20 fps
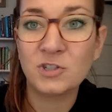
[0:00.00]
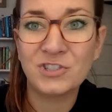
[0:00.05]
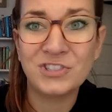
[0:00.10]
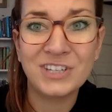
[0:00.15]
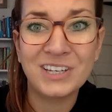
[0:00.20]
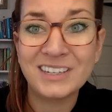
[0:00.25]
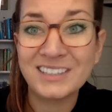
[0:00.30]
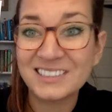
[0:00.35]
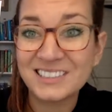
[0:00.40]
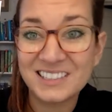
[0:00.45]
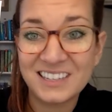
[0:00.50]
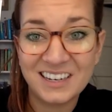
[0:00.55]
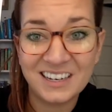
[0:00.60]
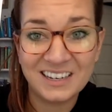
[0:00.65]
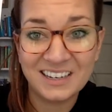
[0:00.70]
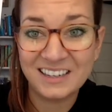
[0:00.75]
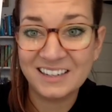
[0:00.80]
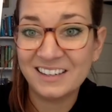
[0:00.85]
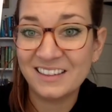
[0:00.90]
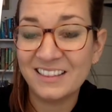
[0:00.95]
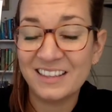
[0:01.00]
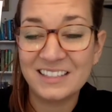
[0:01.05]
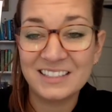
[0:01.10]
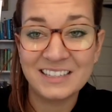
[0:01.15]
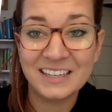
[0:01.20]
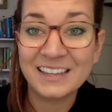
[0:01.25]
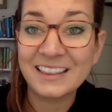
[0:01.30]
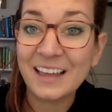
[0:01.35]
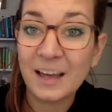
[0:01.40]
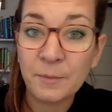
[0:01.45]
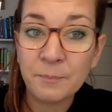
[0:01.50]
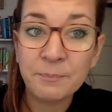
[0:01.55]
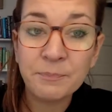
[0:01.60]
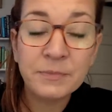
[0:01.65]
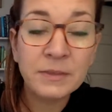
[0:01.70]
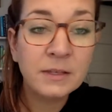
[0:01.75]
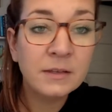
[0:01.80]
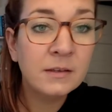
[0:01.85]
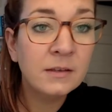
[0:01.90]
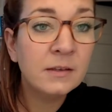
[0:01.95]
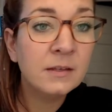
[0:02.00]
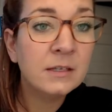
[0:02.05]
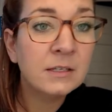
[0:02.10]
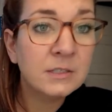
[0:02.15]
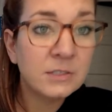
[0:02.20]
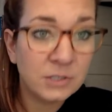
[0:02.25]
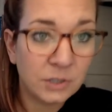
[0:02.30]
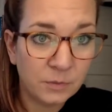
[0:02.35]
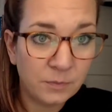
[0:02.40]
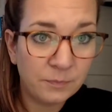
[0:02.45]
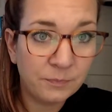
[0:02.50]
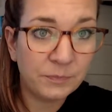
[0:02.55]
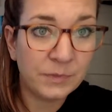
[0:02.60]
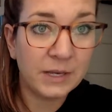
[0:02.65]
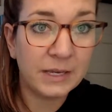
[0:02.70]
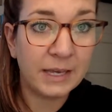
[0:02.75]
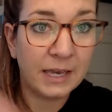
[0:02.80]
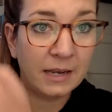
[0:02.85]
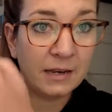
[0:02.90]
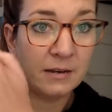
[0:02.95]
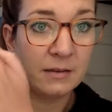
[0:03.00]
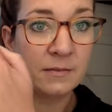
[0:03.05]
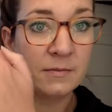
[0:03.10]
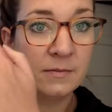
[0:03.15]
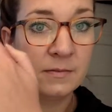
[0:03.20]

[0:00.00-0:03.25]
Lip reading: genocide, things like that. So again,